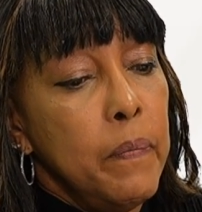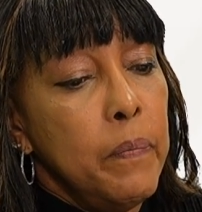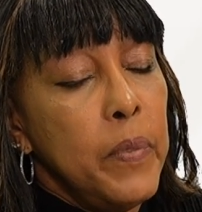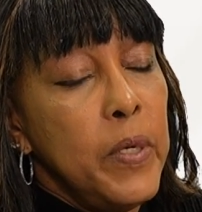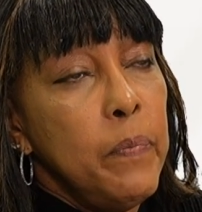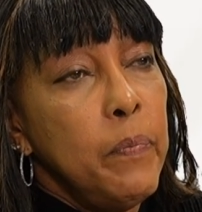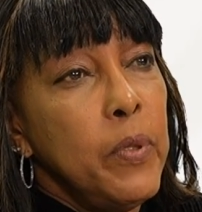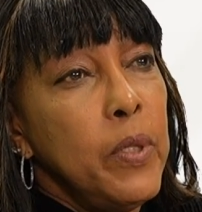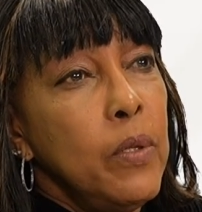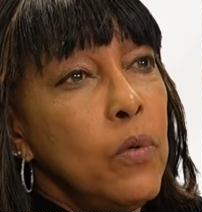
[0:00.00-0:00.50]

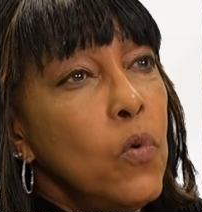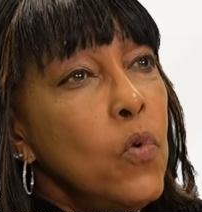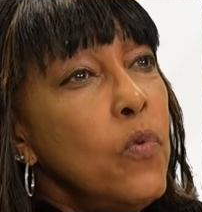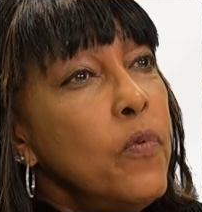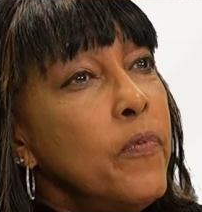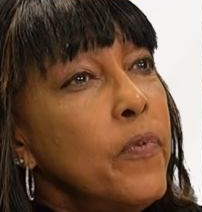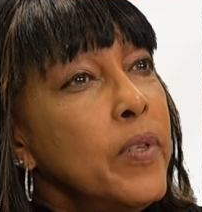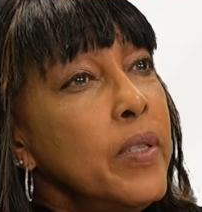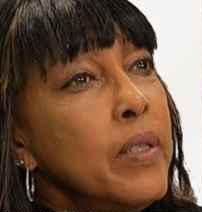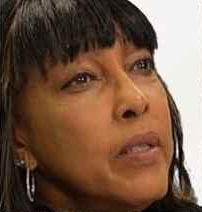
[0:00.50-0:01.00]
people
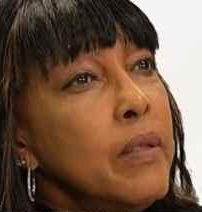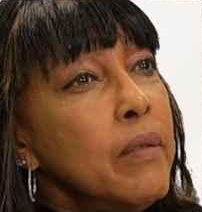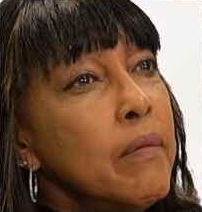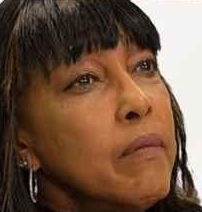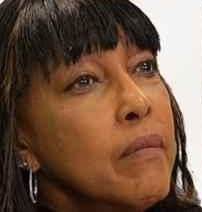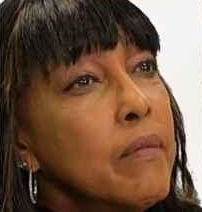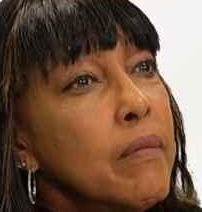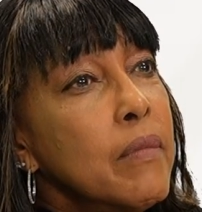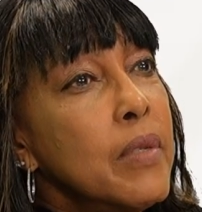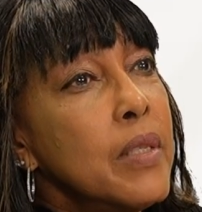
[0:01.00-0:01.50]
over
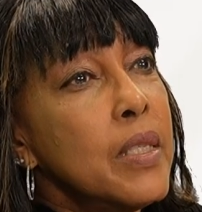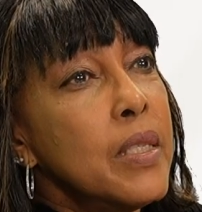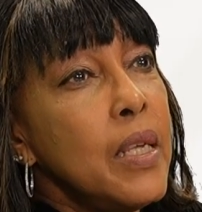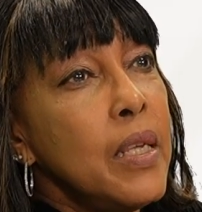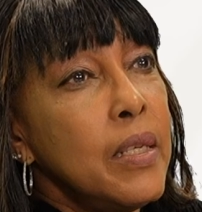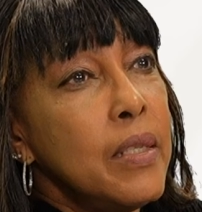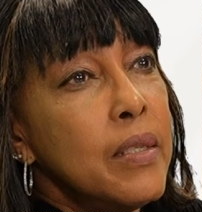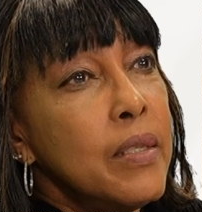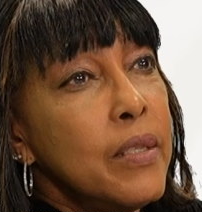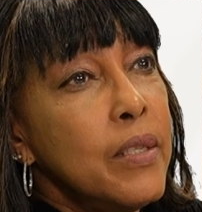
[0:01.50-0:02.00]

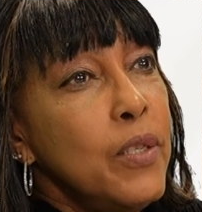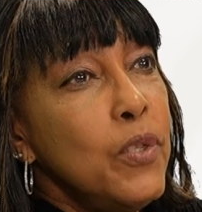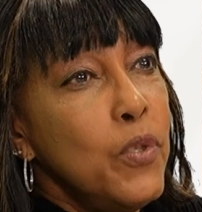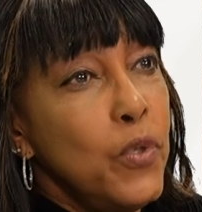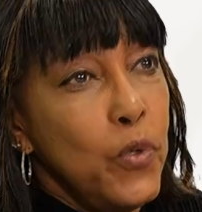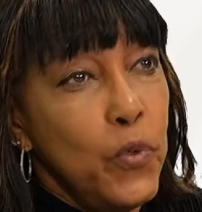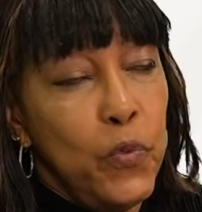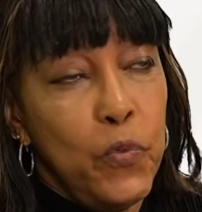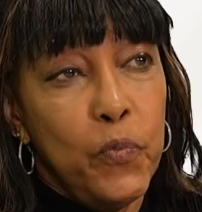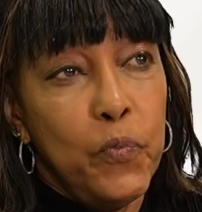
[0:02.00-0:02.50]

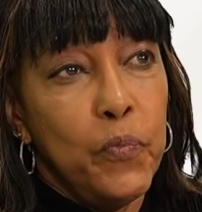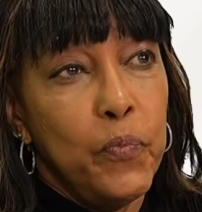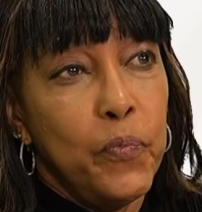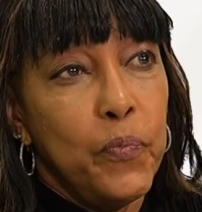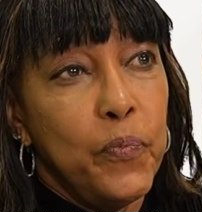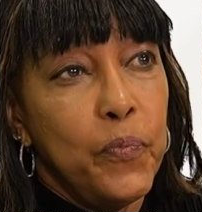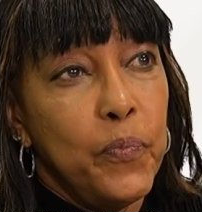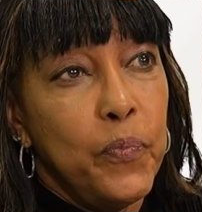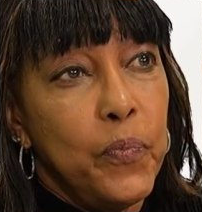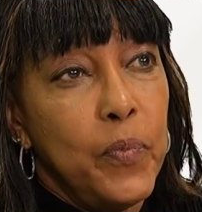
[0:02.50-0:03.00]
62,
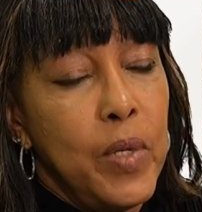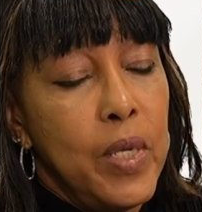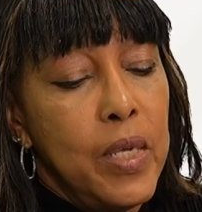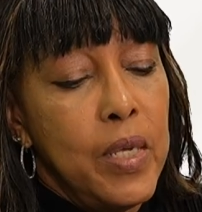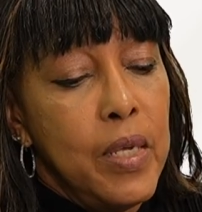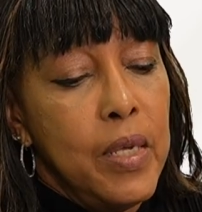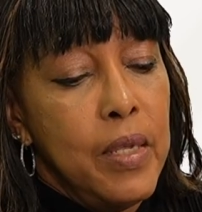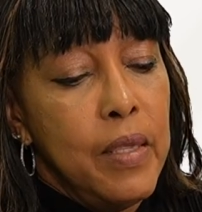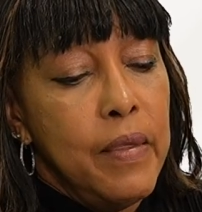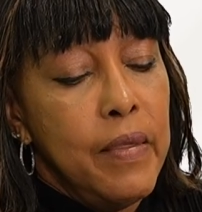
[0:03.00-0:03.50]

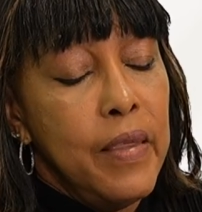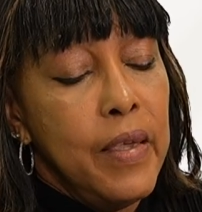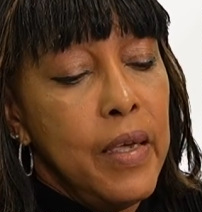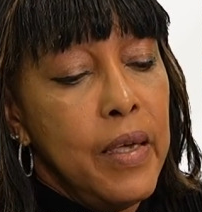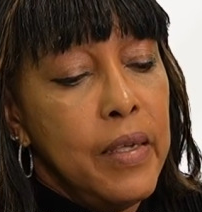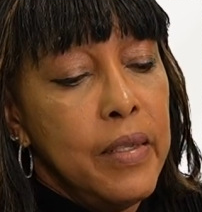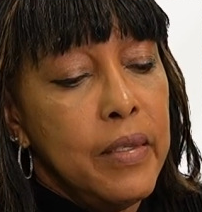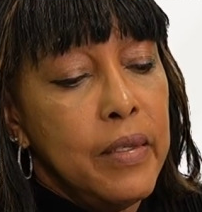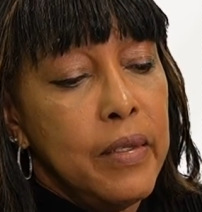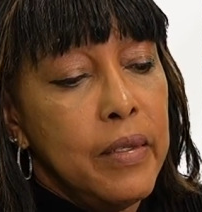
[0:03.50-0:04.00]

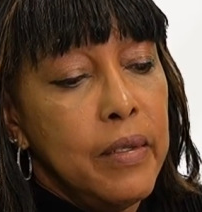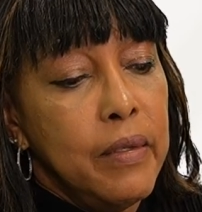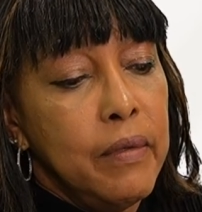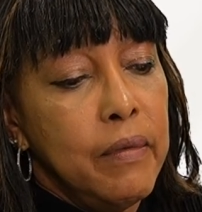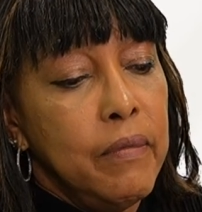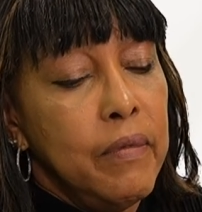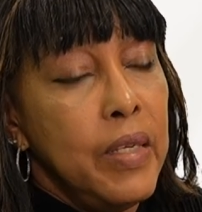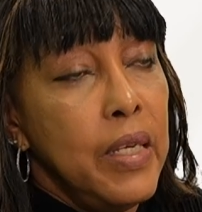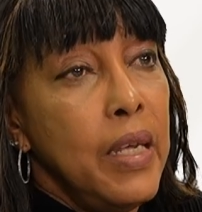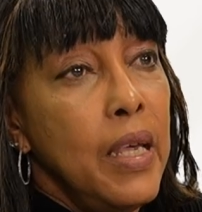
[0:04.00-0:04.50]
that
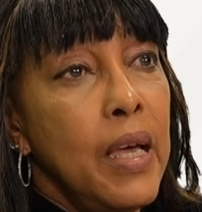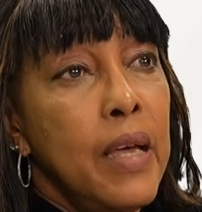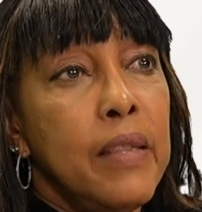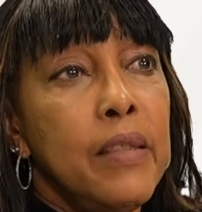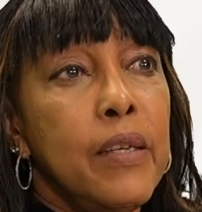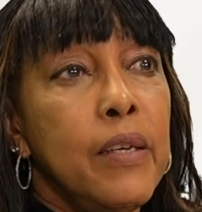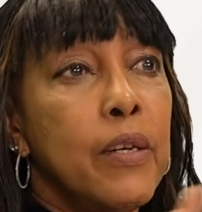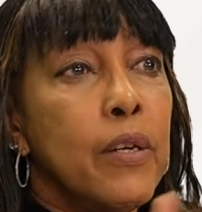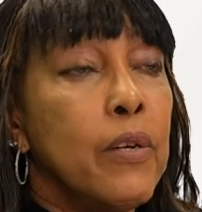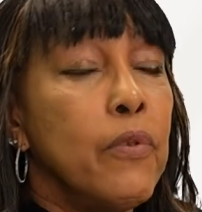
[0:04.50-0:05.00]
they
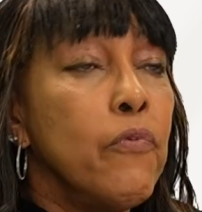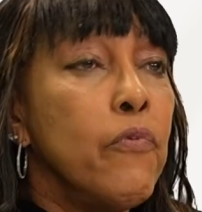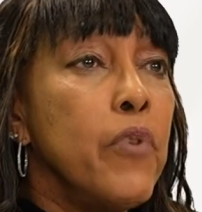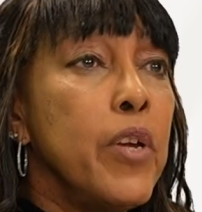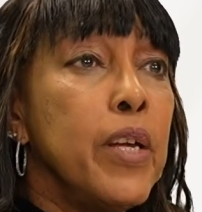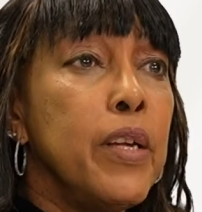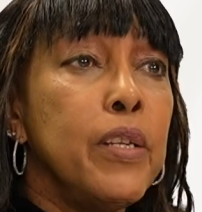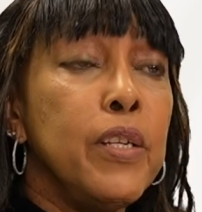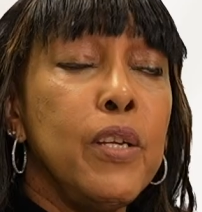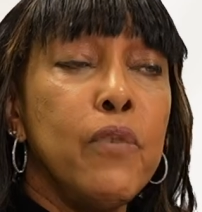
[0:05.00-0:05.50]
had their
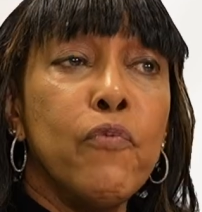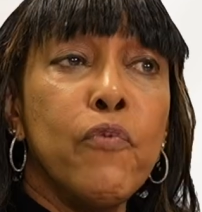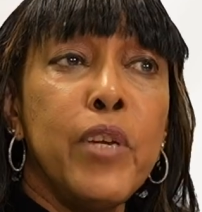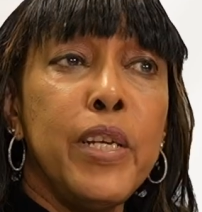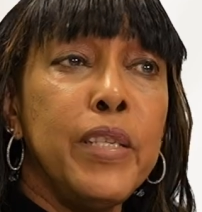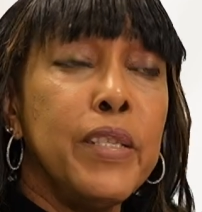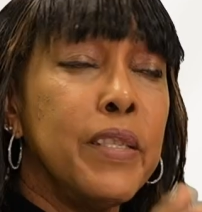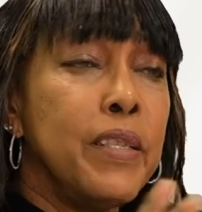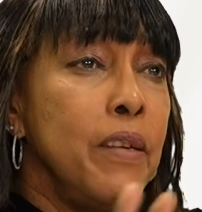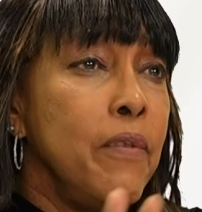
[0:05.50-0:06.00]
career, they
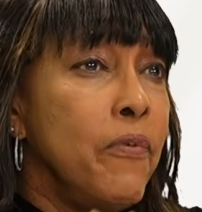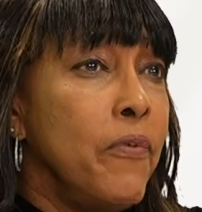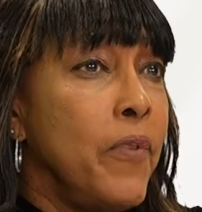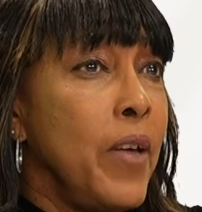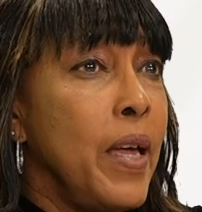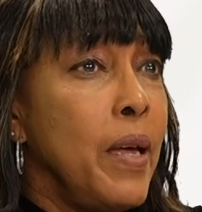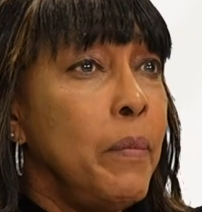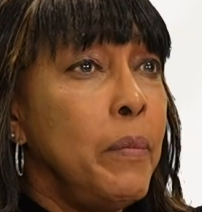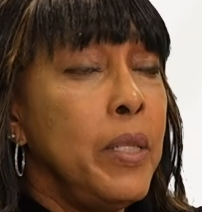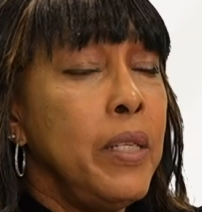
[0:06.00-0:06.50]
raised their
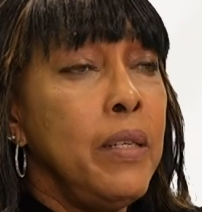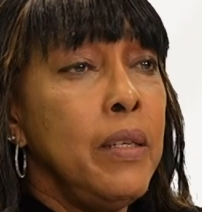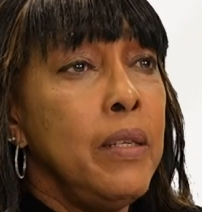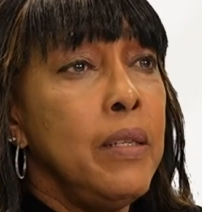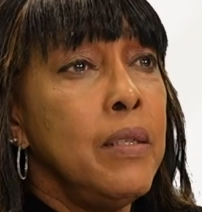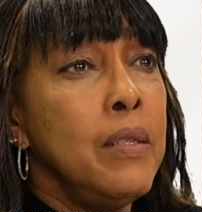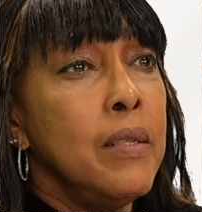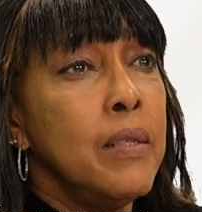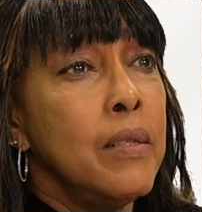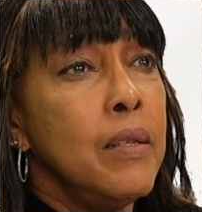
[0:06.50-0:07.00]

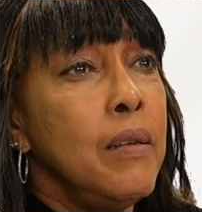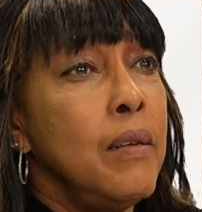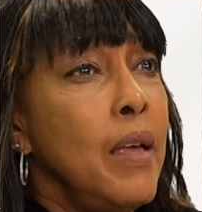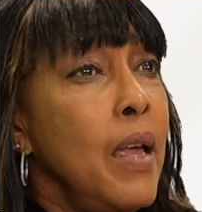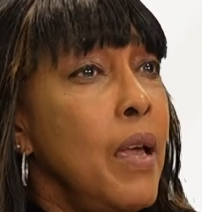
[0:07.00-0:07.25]
families, they're